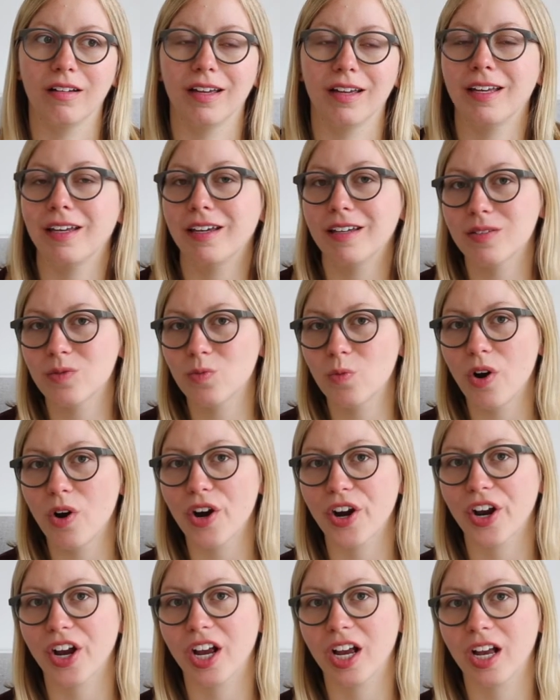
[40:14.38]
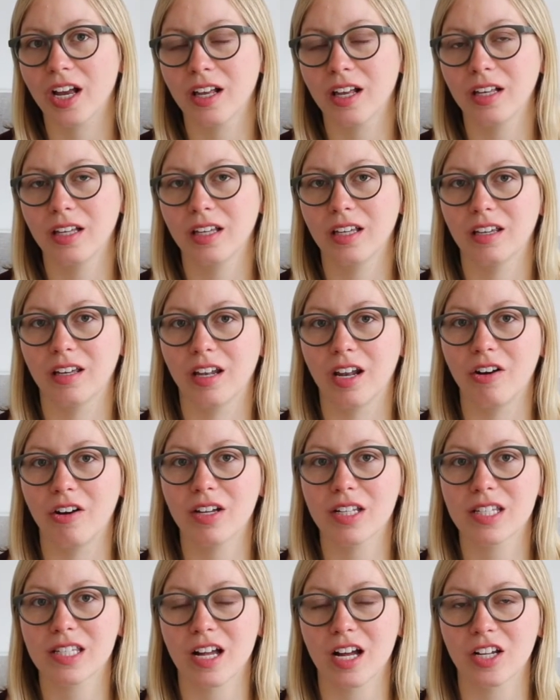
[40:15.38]
it is work, you know.
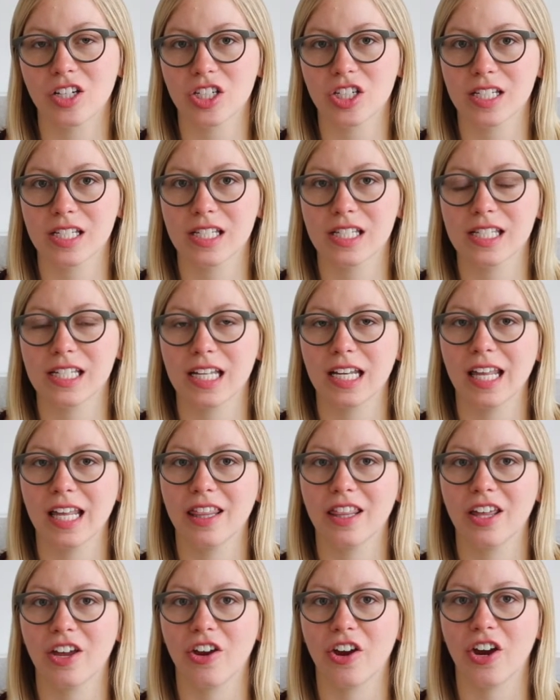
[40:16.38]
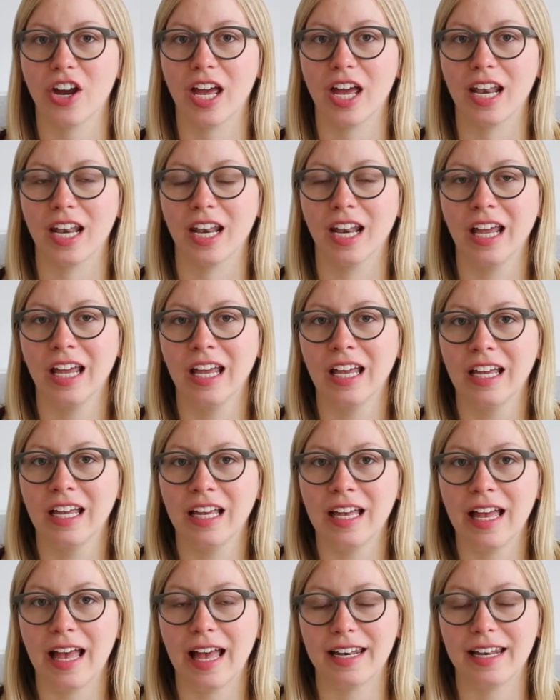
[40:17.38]
It's not just sitting there
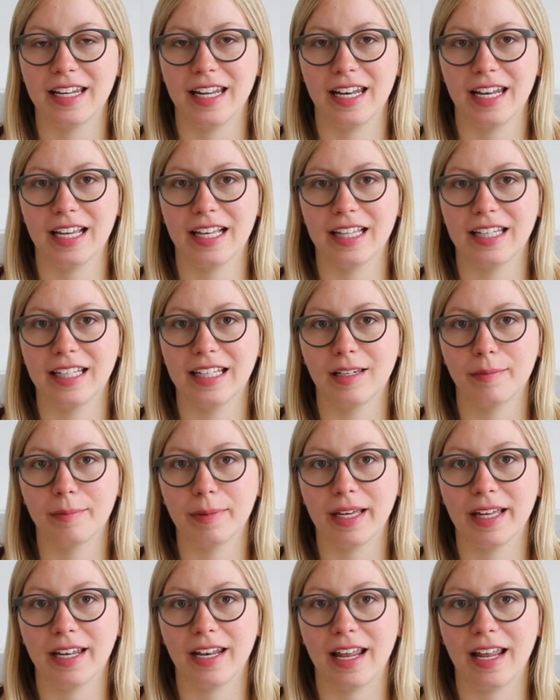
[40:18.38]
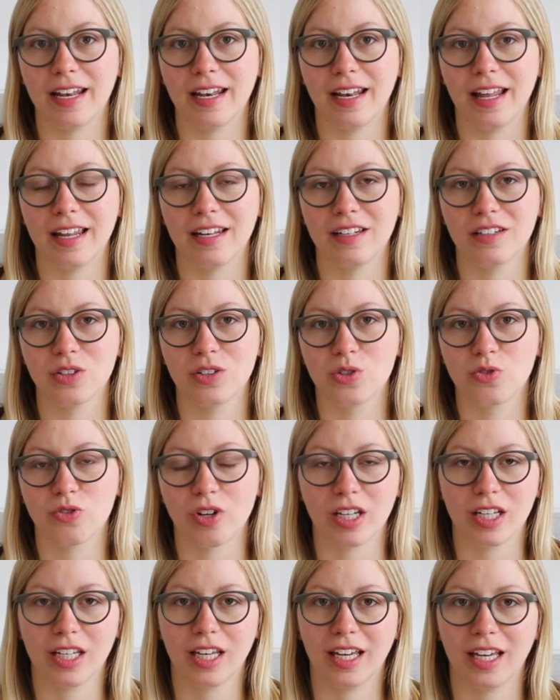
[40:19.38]
and knitting a little bit and
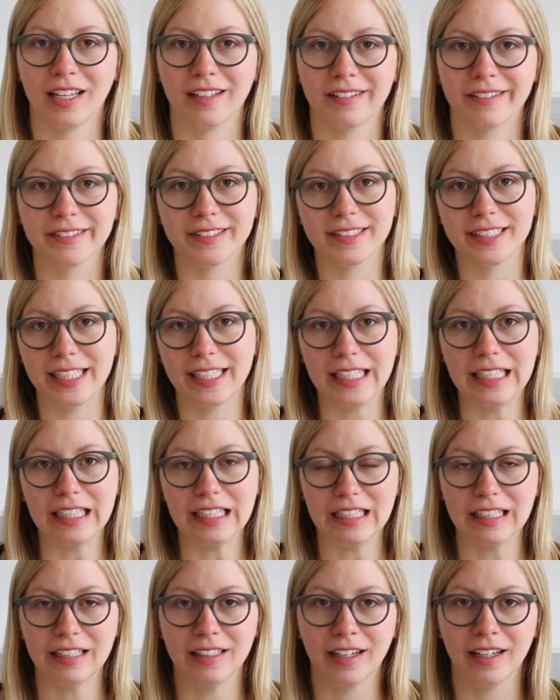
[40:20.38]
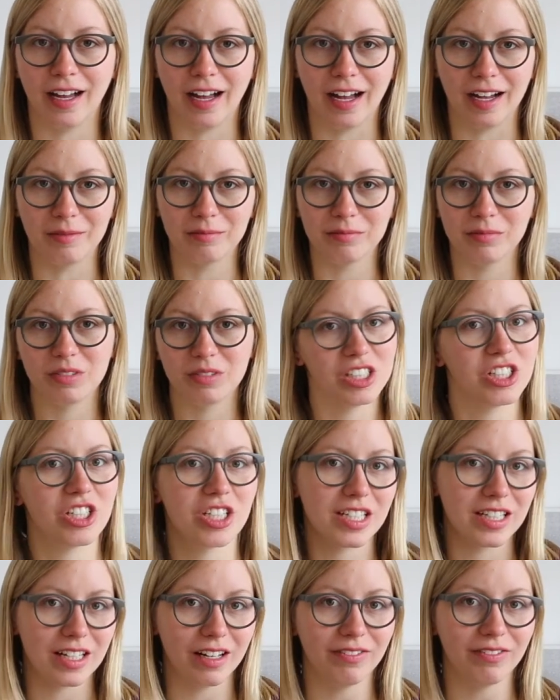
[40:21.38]
drinking tea, which
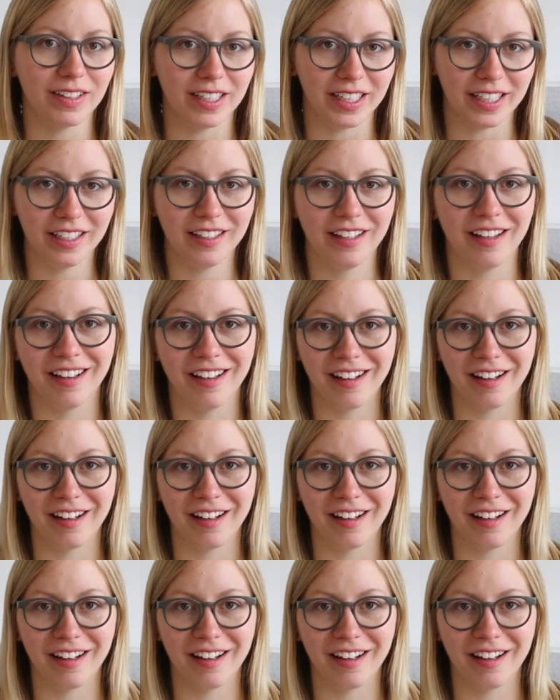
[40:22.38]
is lovely,